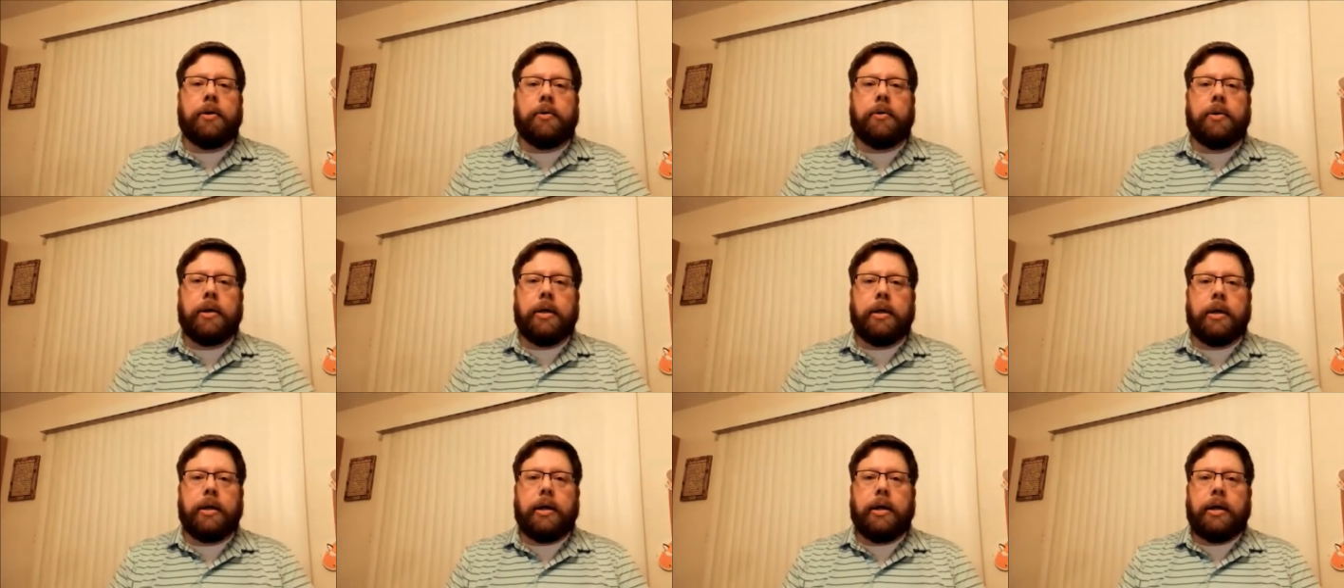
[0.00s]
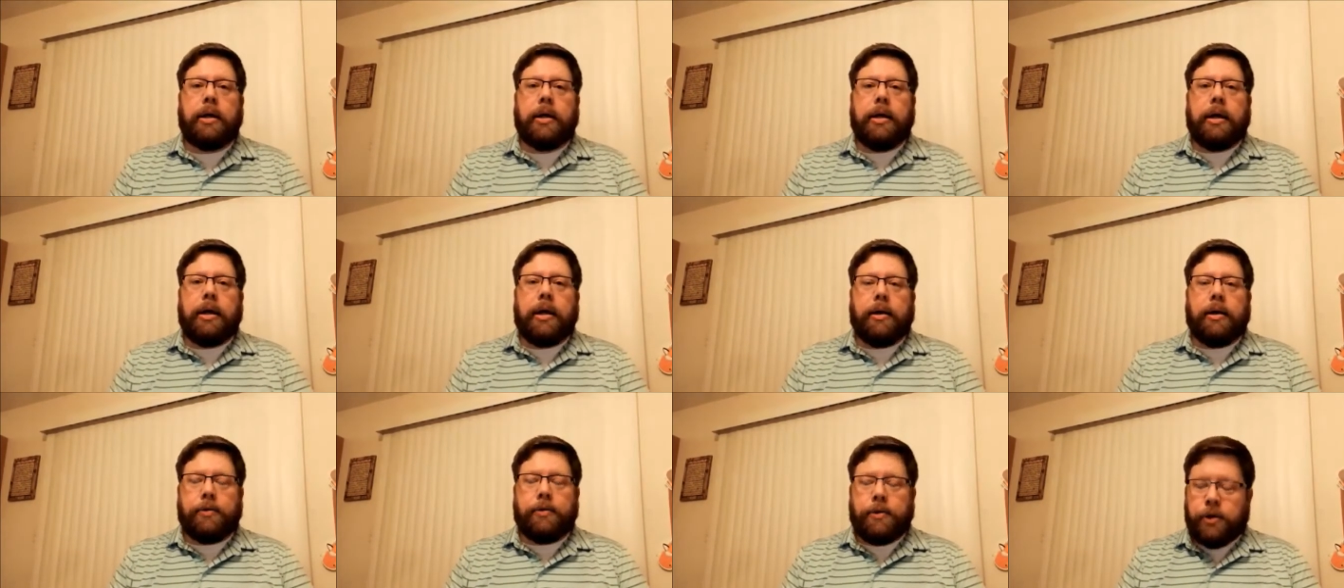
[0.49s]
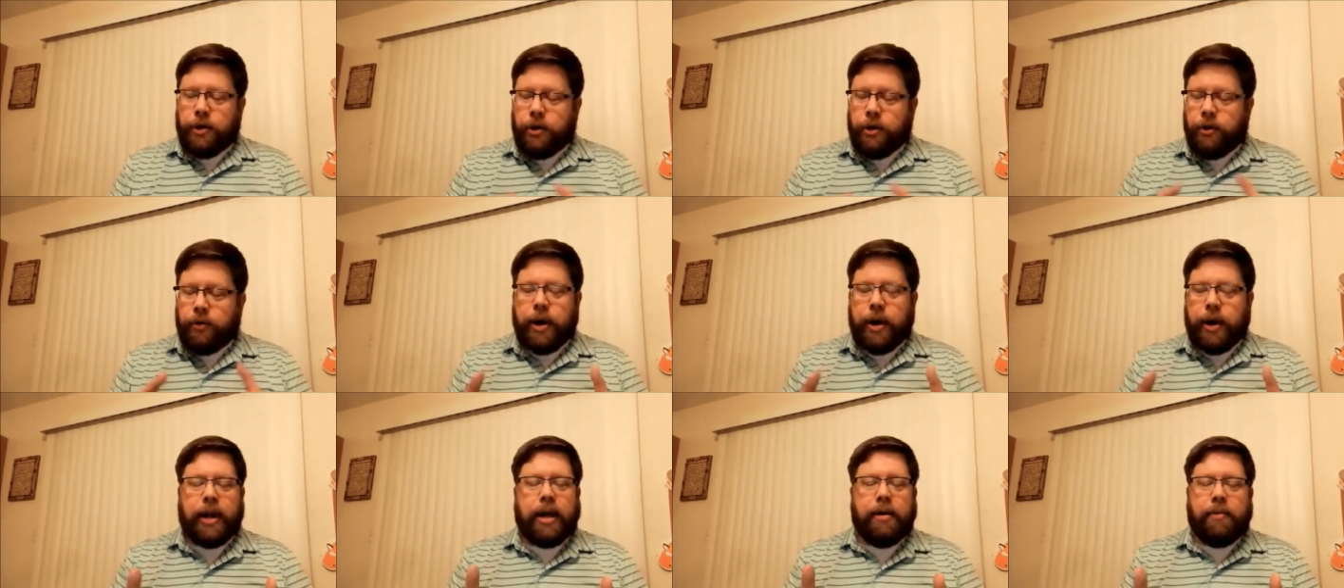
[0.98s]
It was a
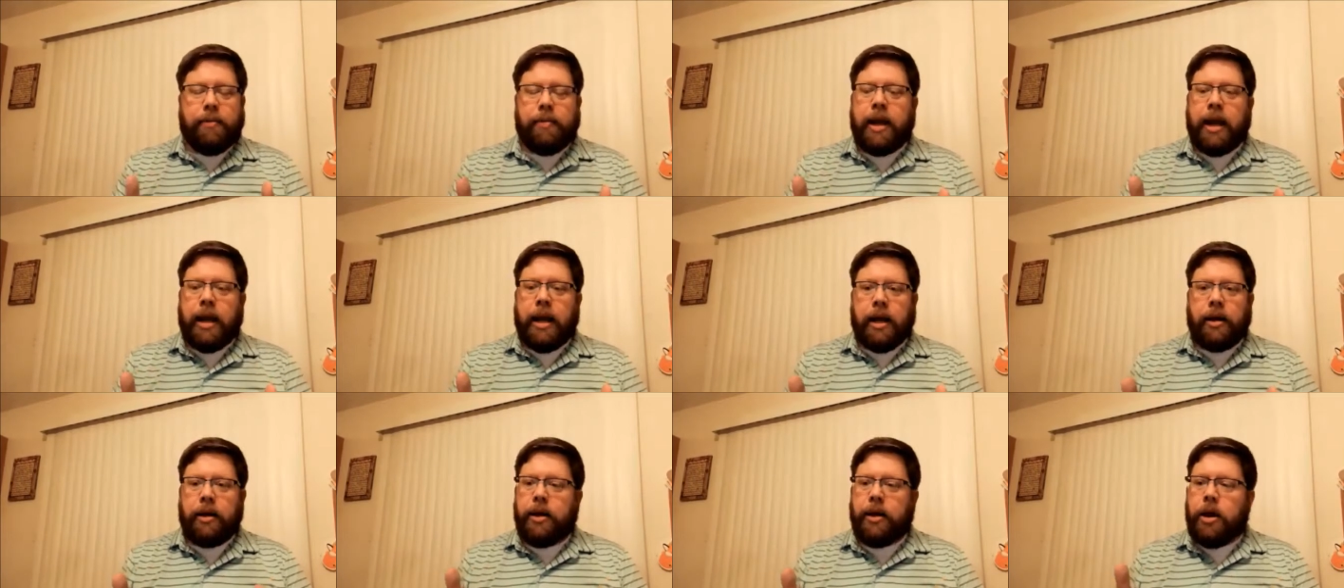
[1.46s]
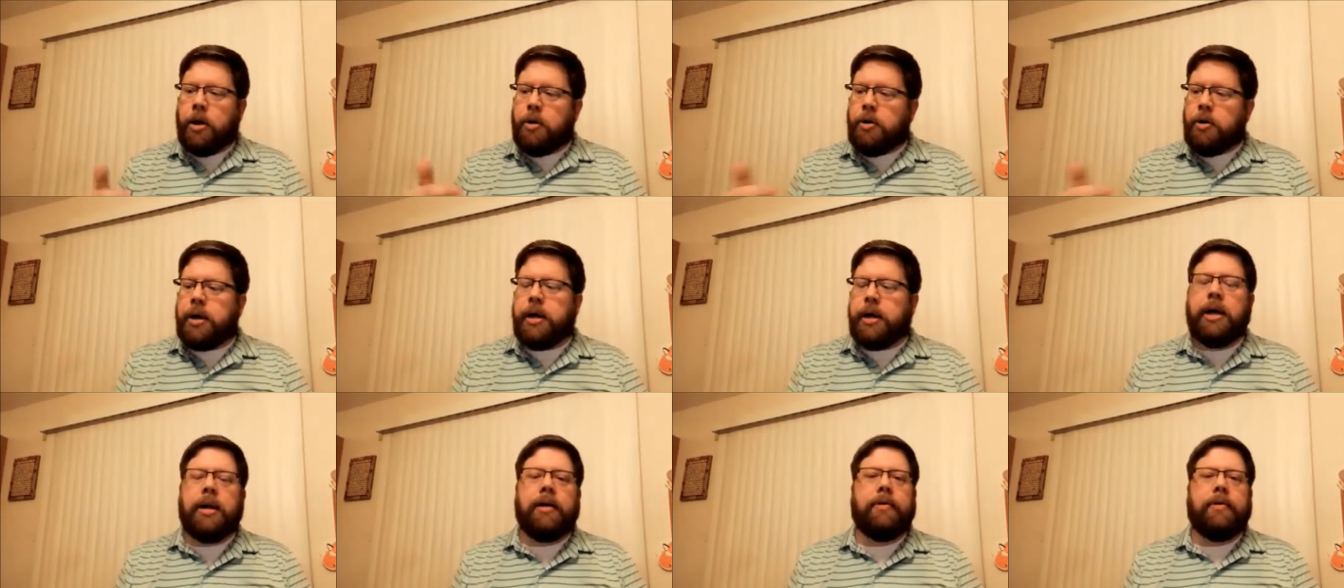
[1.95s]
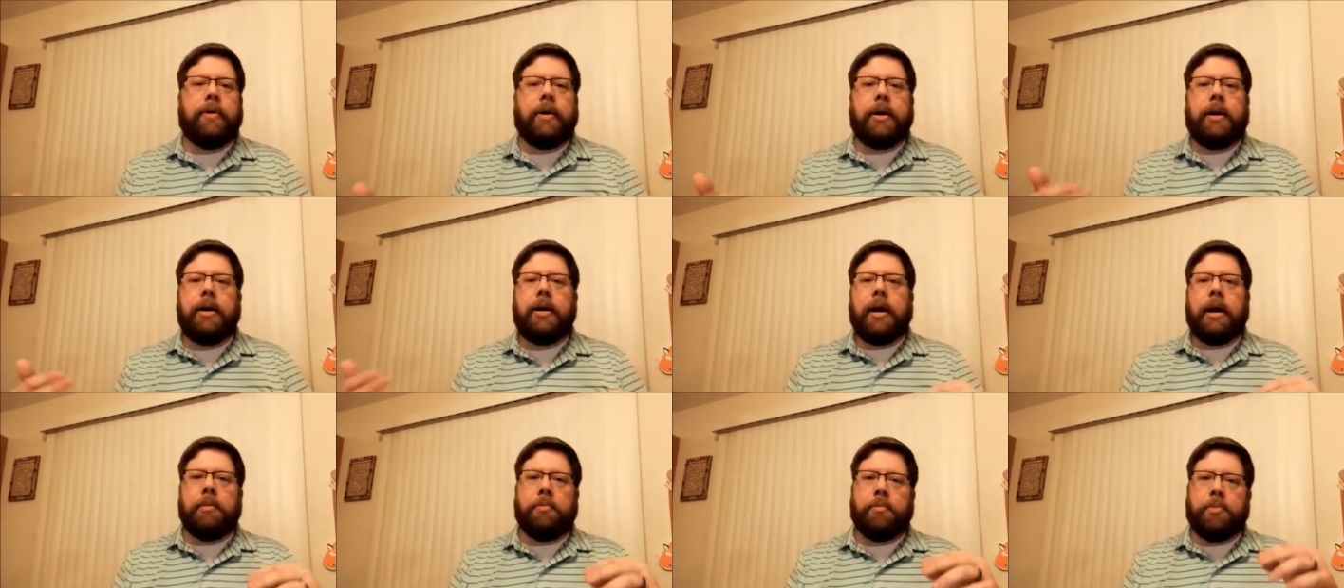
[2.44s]
direct command go to
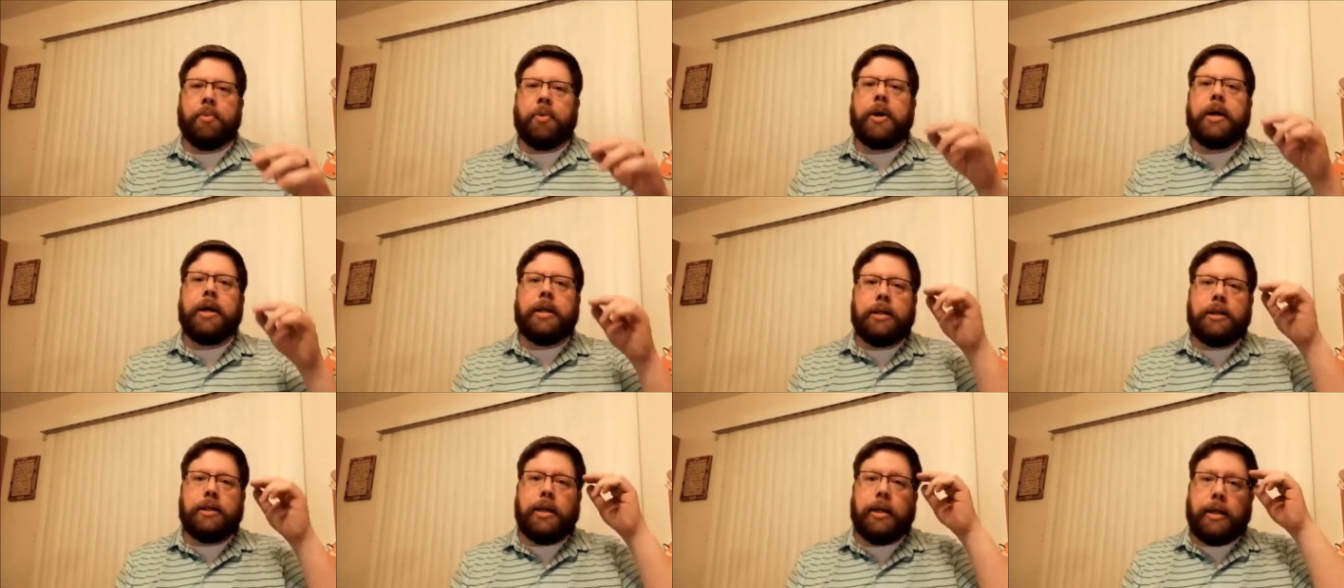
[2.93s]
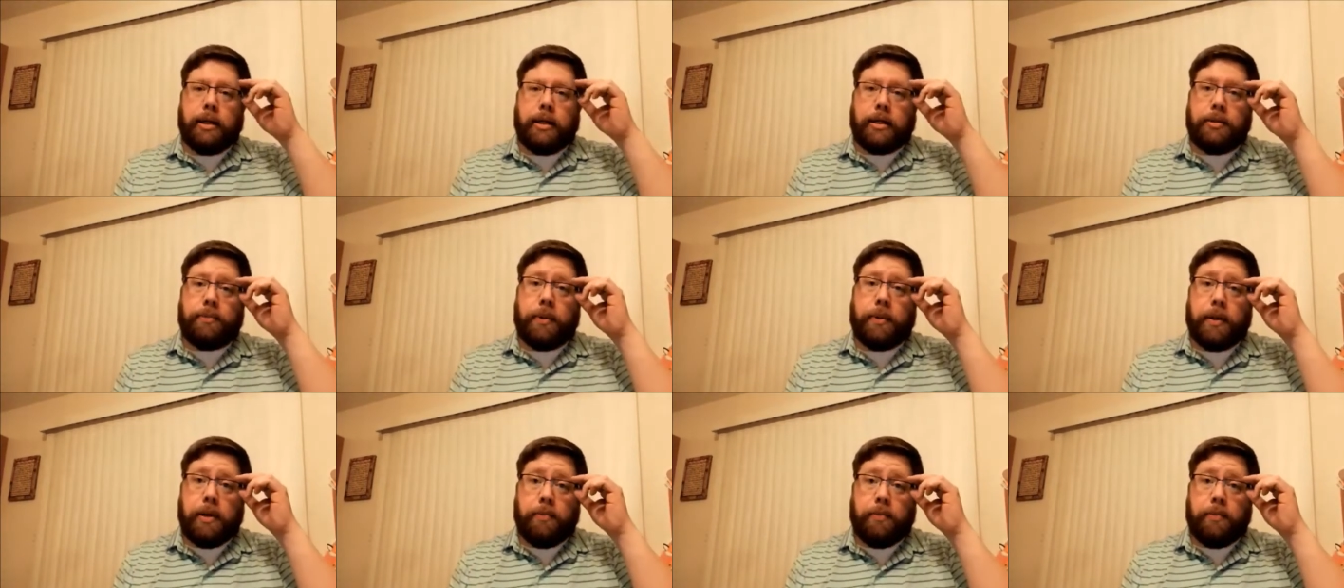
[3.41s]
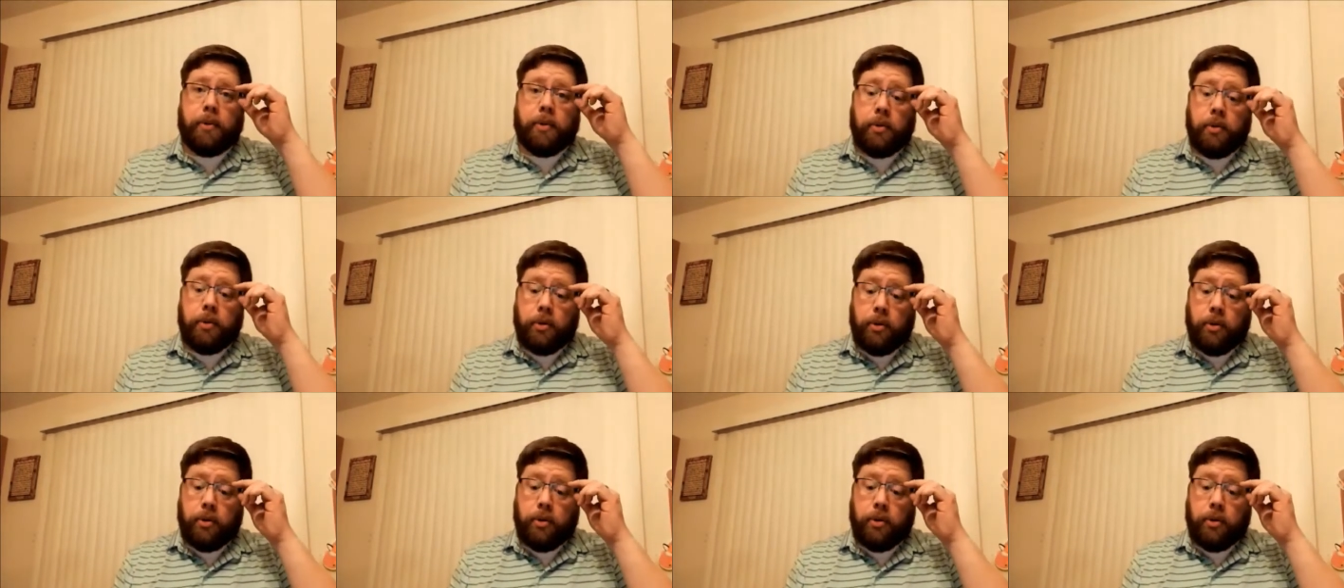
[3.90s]
Nineveh and preach to these people.